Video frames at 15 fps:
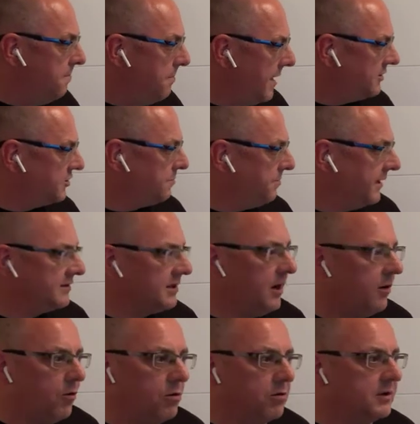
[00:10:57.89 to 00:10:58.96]
much
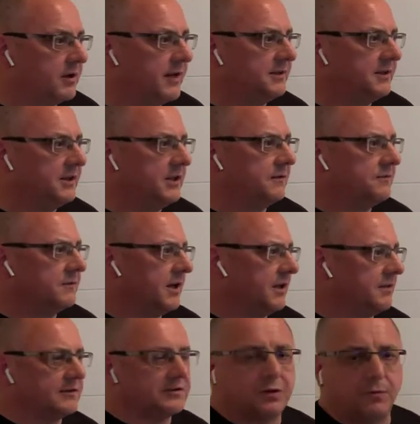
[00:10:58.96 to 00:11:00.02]
better already,
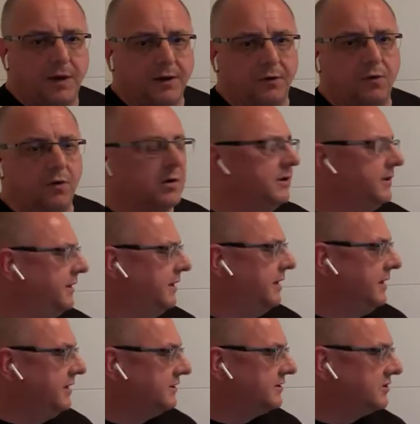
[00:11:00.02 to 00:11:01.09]
even at this quite early